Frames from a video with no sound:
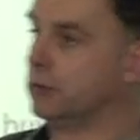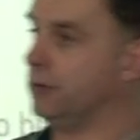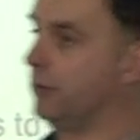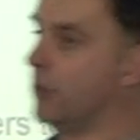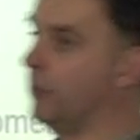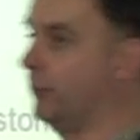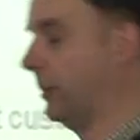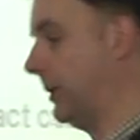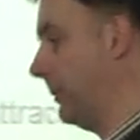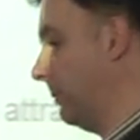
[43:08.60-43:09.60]
You guys
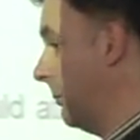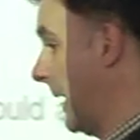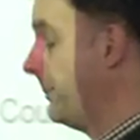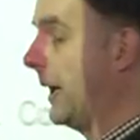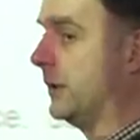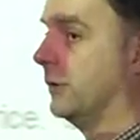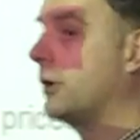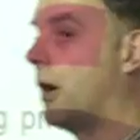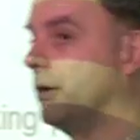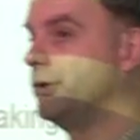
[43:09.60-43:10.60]
probably may pay your
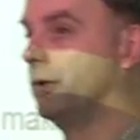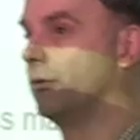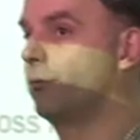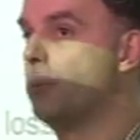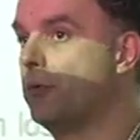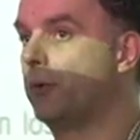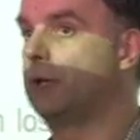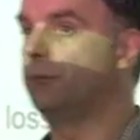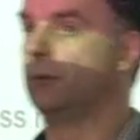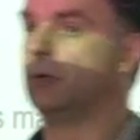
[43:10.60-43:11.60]
car insurance
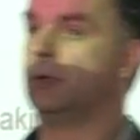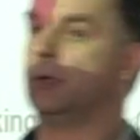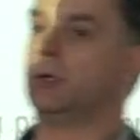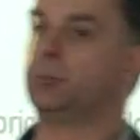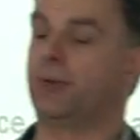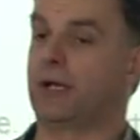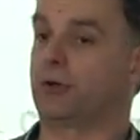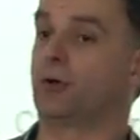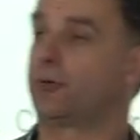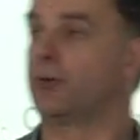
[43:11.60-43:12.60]
monthly, but
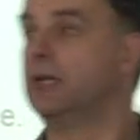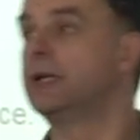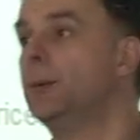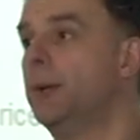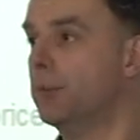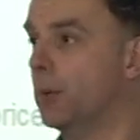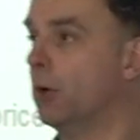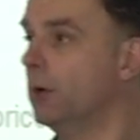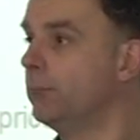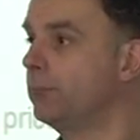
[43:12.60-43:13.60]
that costs a little bit
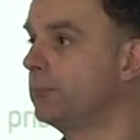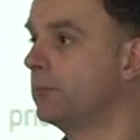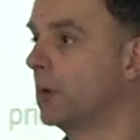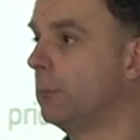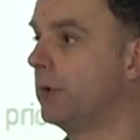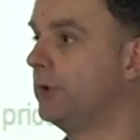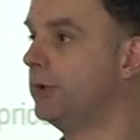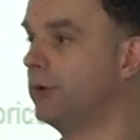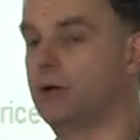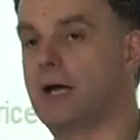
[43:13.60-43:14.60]
more because
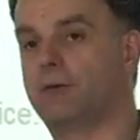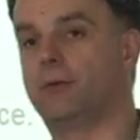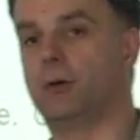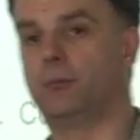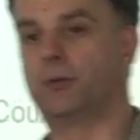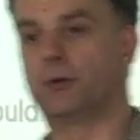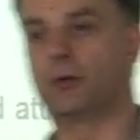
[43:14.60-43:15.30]
you don't have the upfront